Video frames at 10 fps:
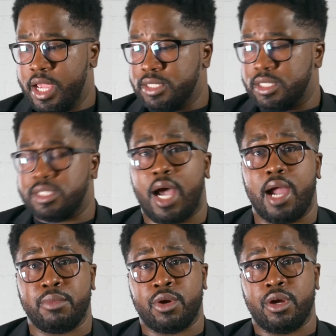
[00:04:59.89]
Here's a
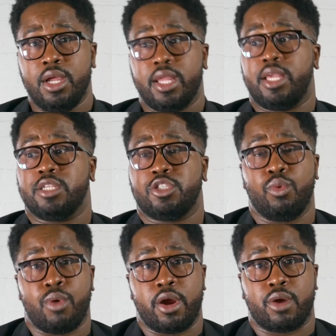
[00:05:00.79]
timer, get
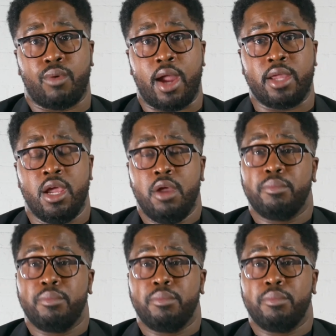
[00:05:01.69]
to work, right?